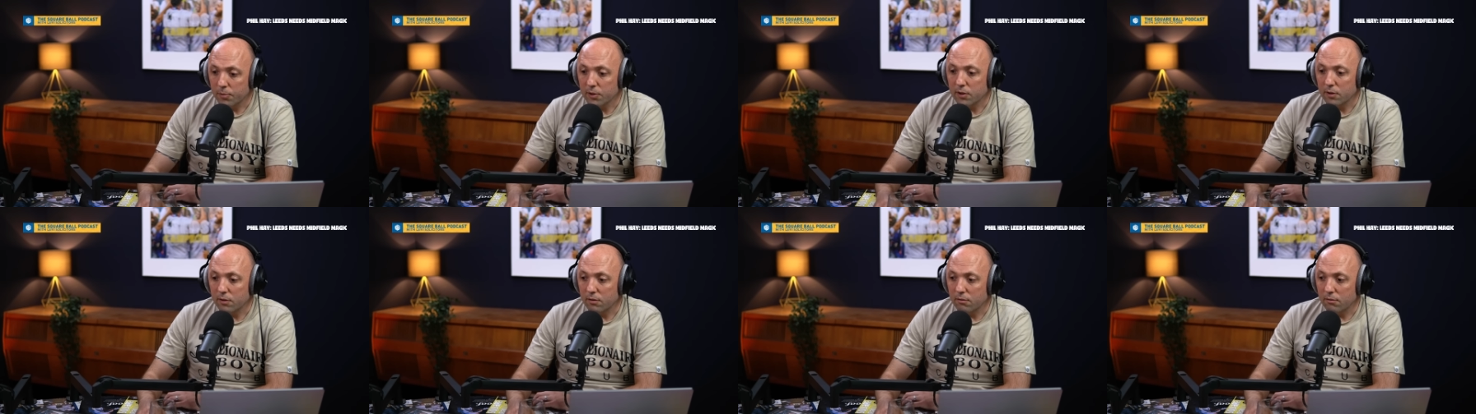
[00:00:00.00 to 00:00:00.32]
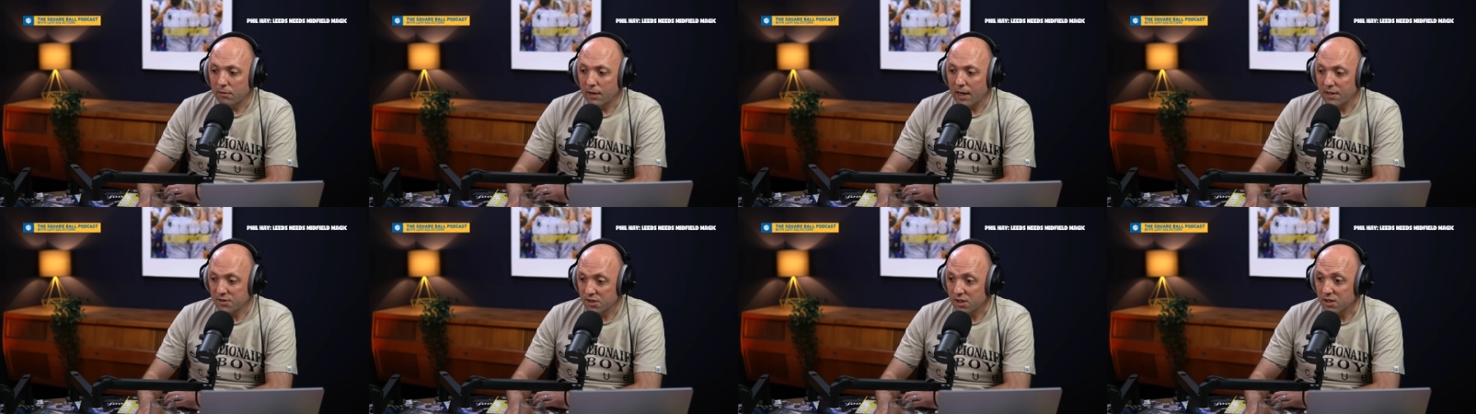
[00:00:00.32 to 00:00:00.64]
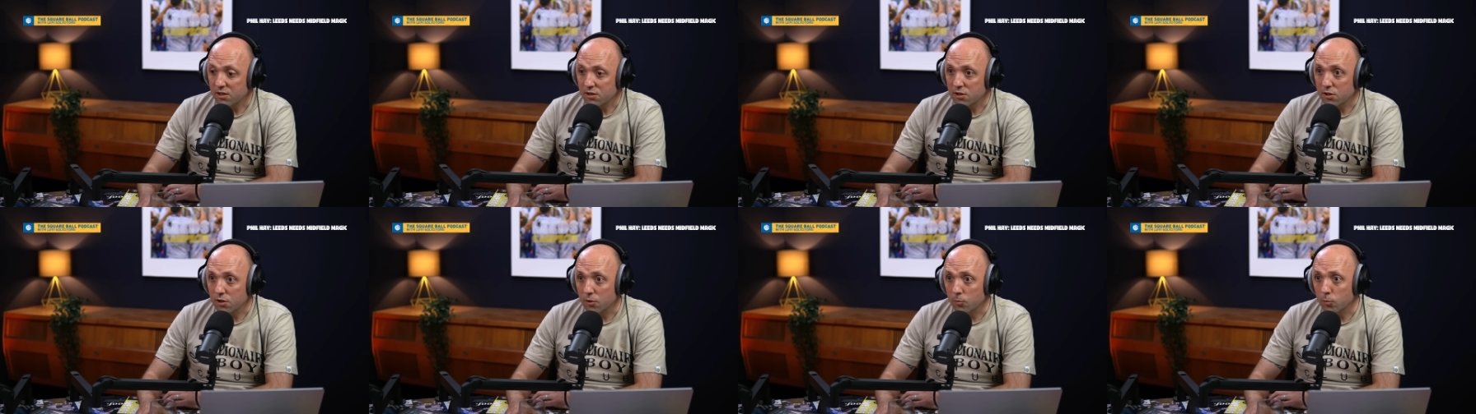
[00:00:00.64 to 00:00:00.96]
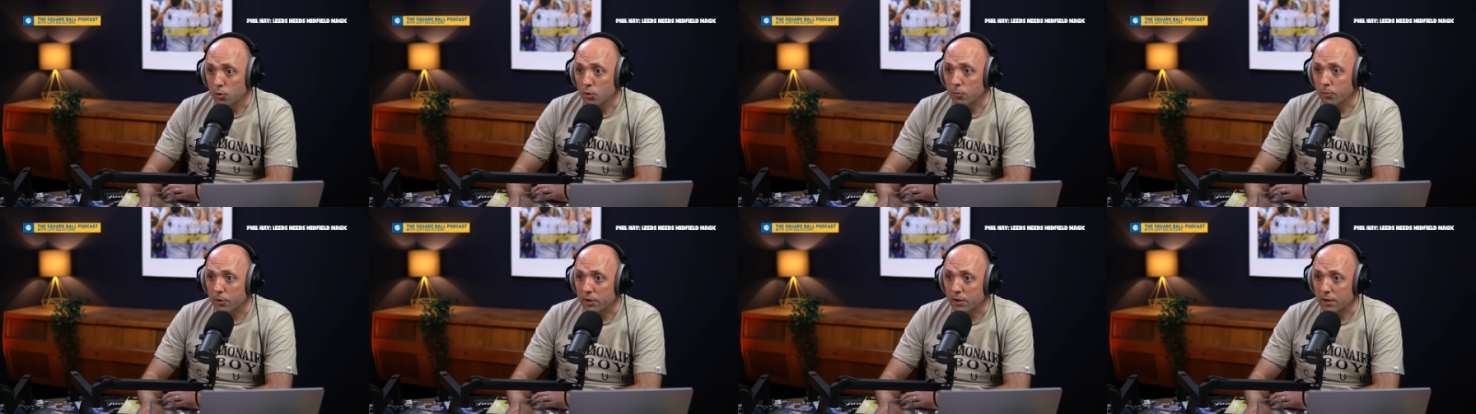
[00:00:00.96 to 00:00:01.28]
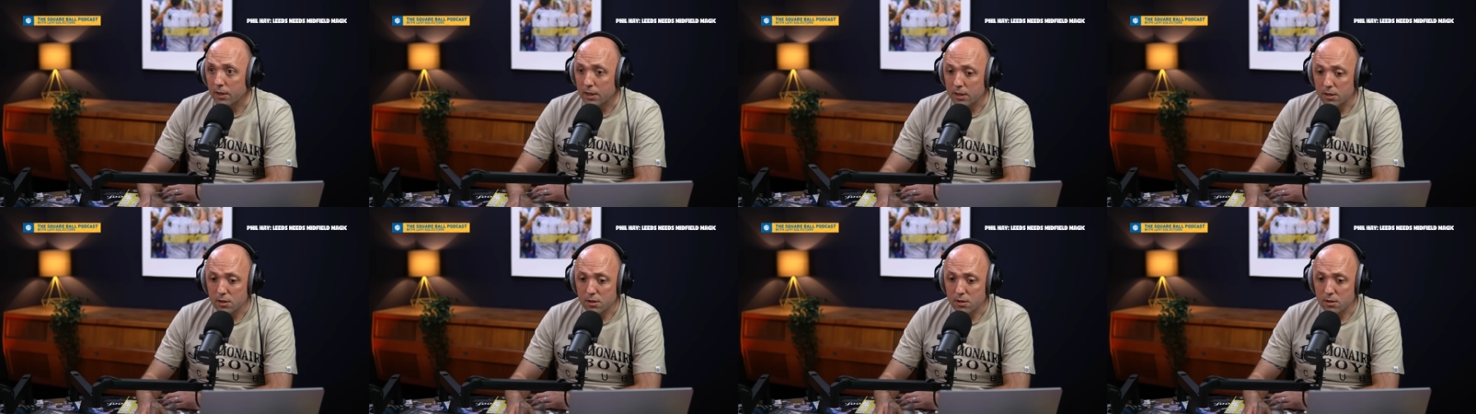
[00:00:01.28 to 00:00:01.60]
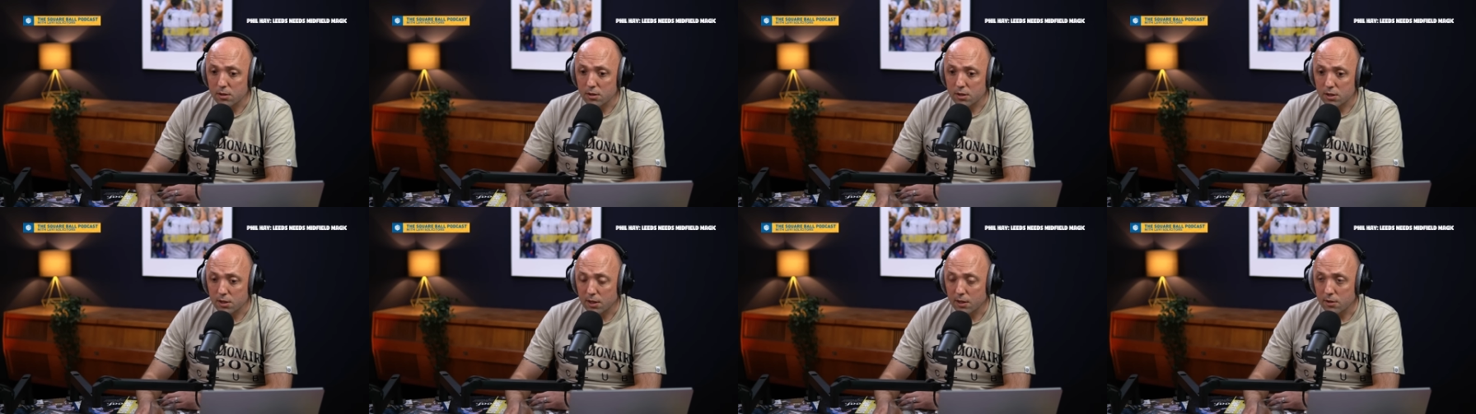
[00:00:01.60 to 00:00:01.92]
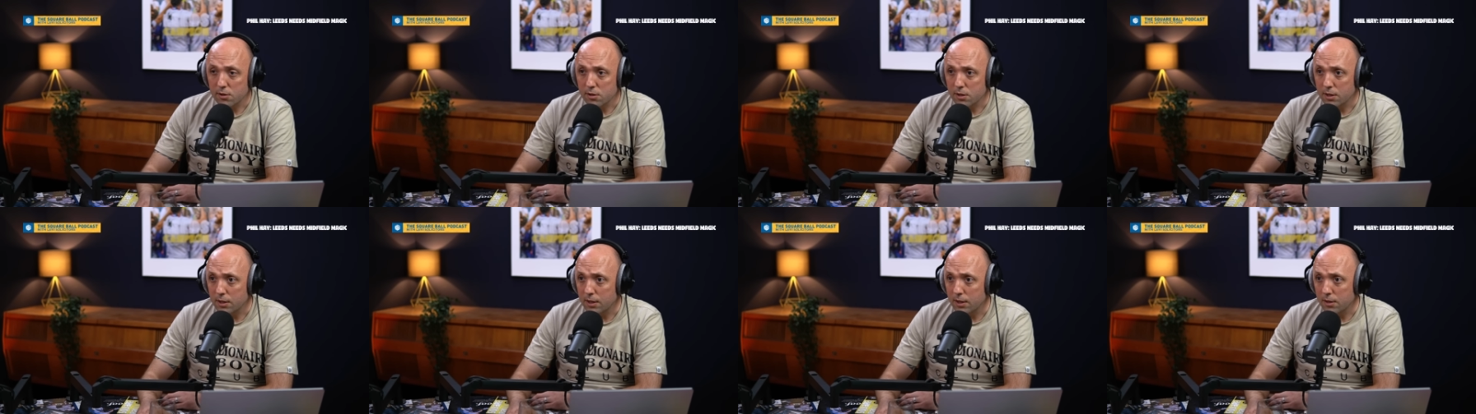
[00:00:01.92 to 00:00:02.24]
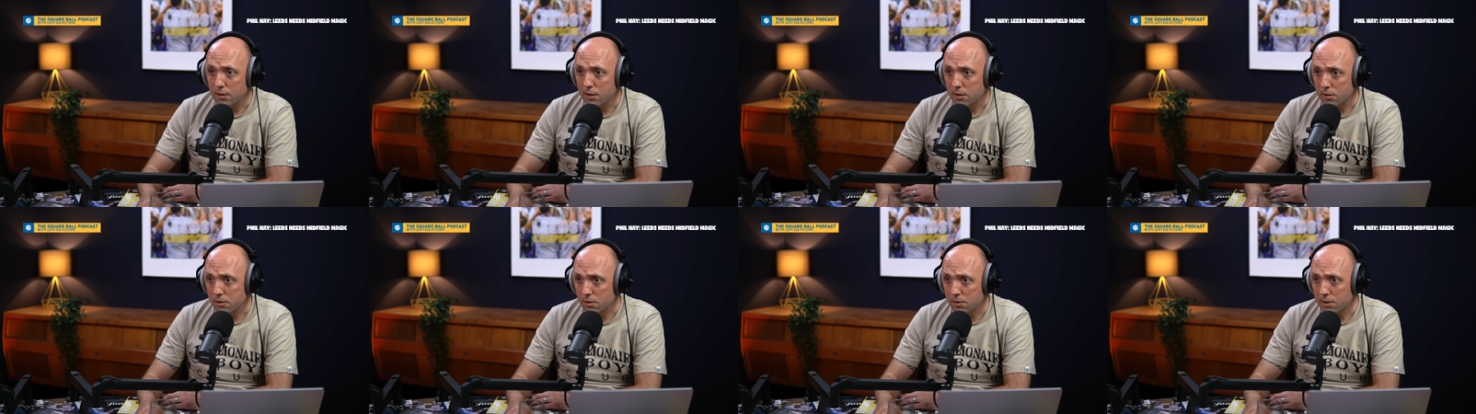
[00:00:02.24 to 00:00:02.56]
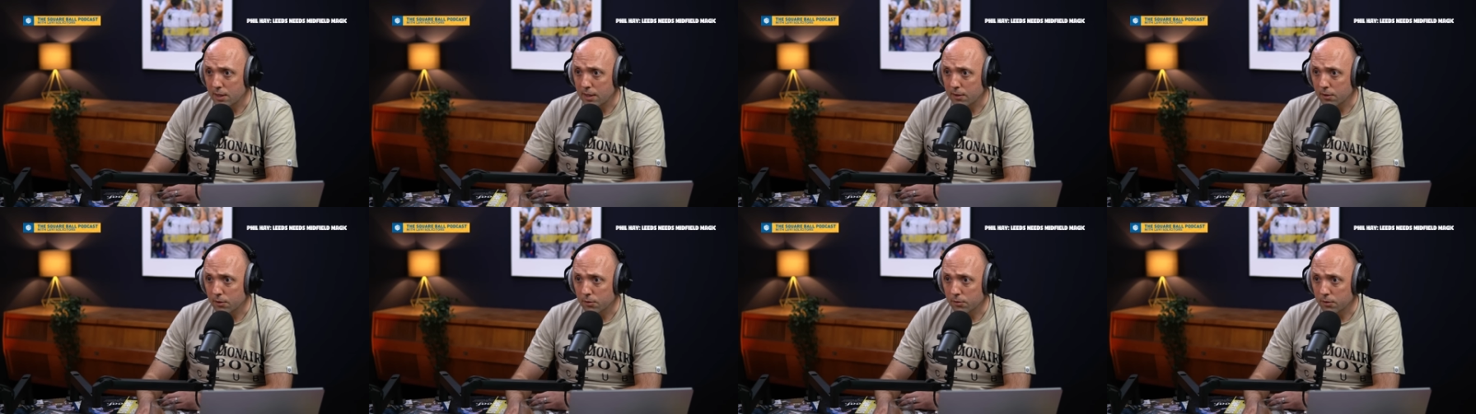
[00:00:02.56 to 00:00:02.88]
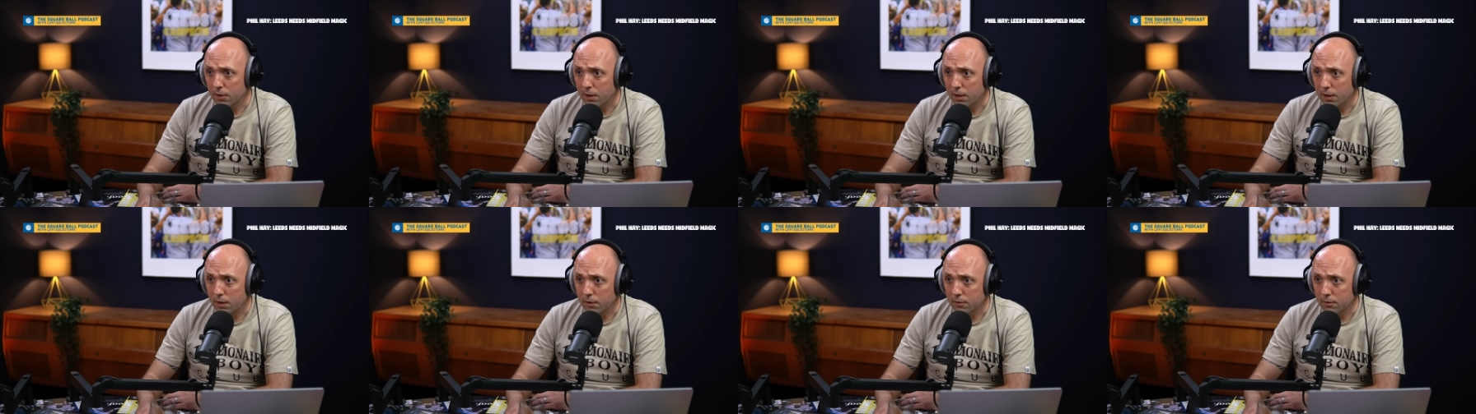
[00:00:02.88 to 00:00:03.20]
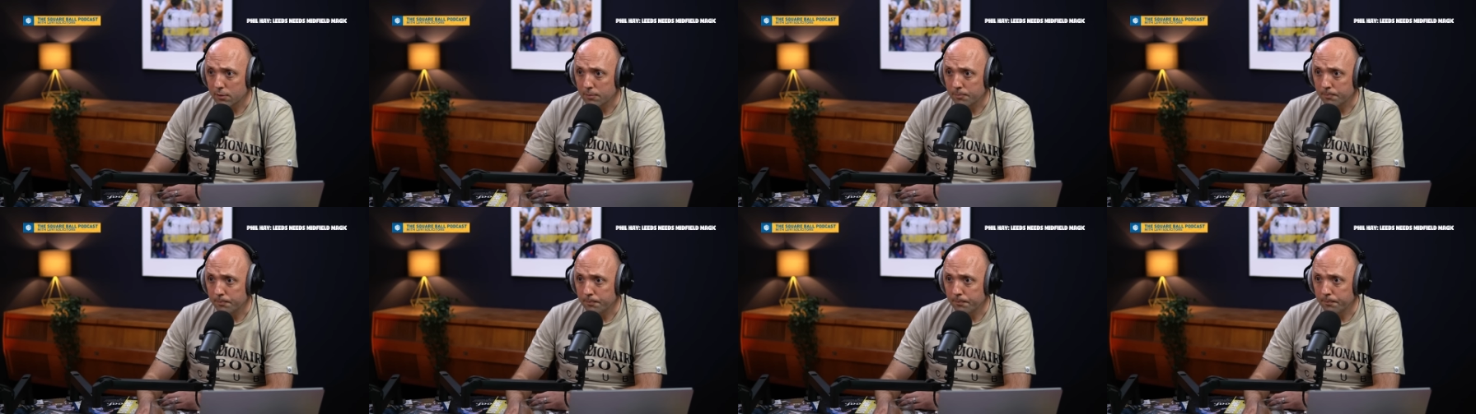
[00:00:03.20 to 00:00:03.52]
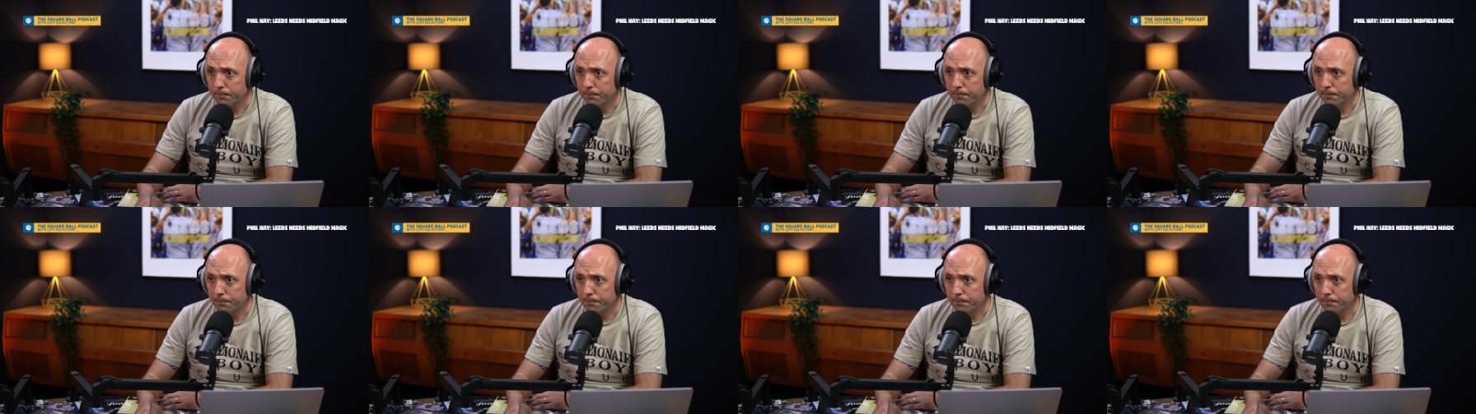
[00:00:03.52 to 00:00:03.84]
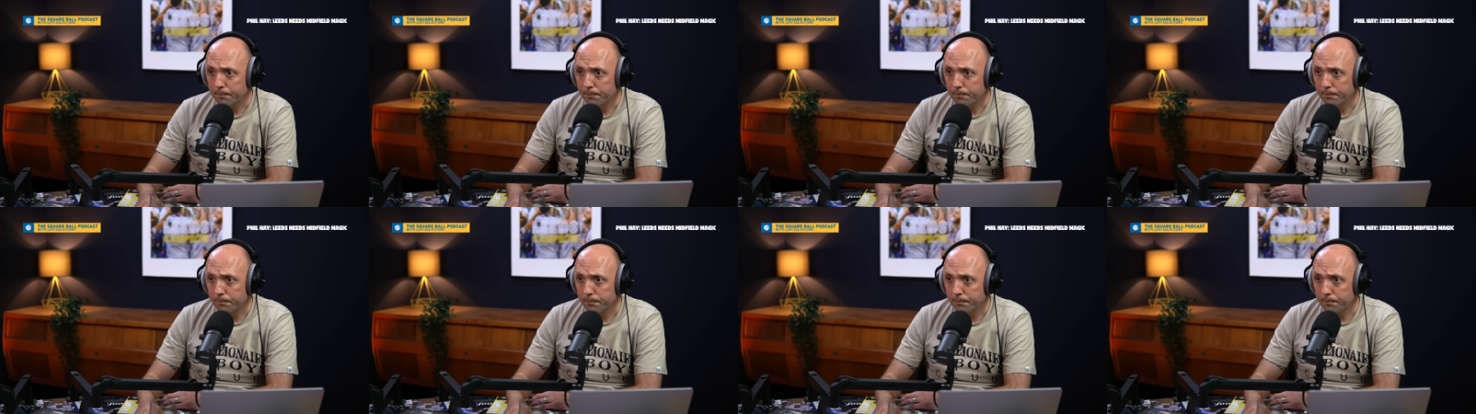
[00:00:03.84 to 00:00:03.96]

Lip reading: But as it is at the moment, it's Steinson in as technical director. Be